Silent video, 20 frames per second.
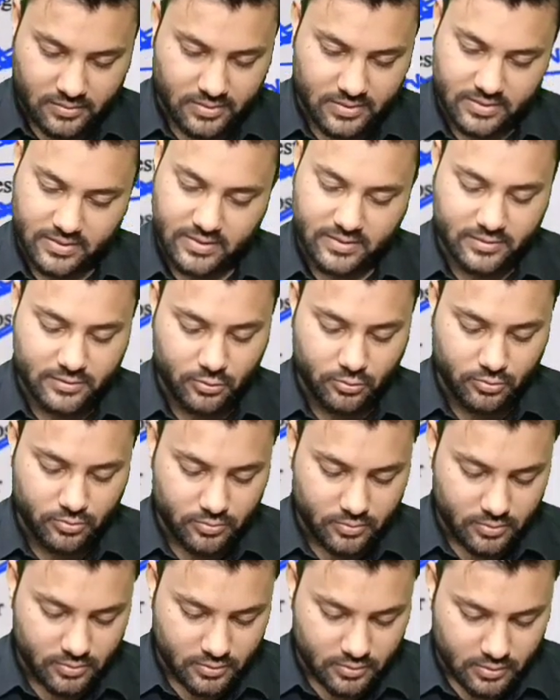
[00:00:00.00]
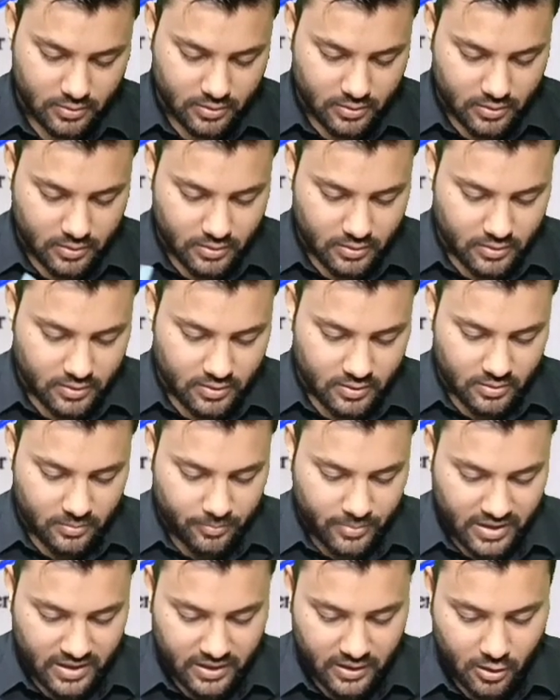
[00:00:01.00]
This is true.
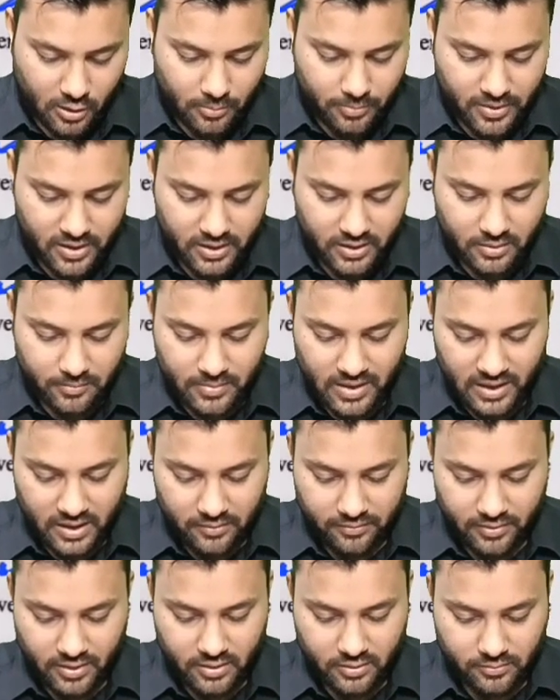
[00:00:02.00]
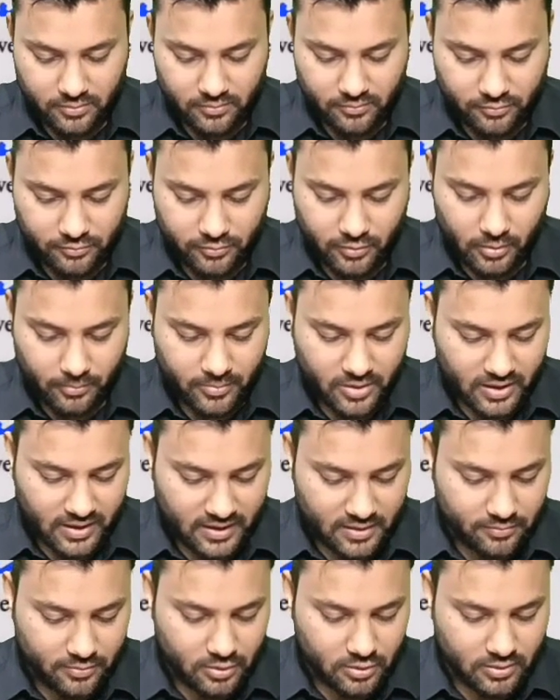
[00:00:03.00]
Perioperative benefits from
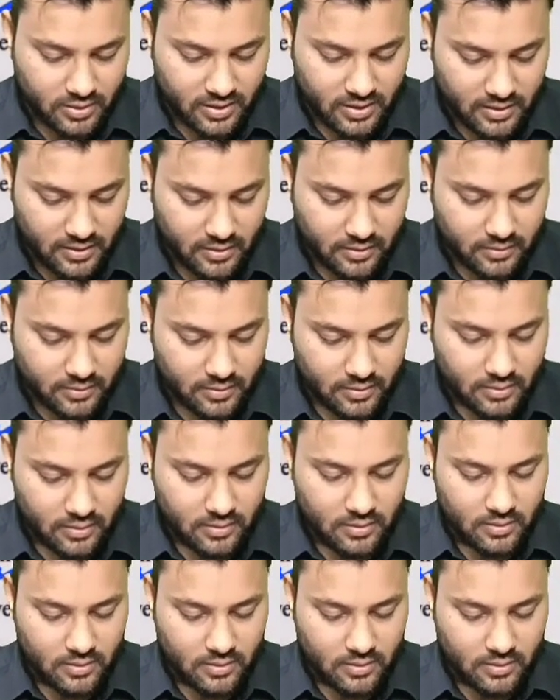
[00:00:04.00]
transfusion is